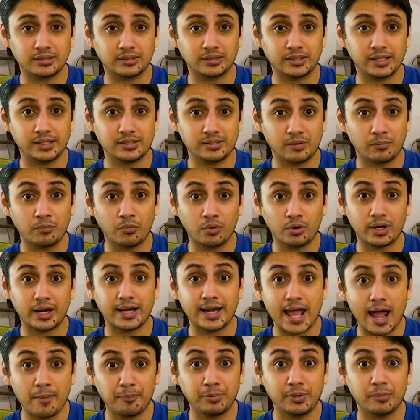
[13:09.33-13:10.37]
it's a more
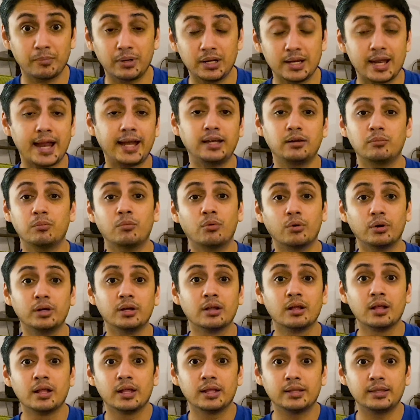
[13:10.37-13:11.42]
adaptable night mode
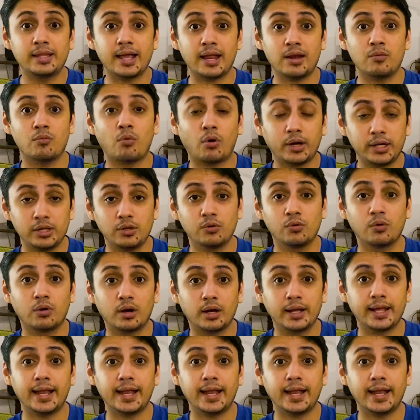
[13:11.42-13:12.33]
than what you are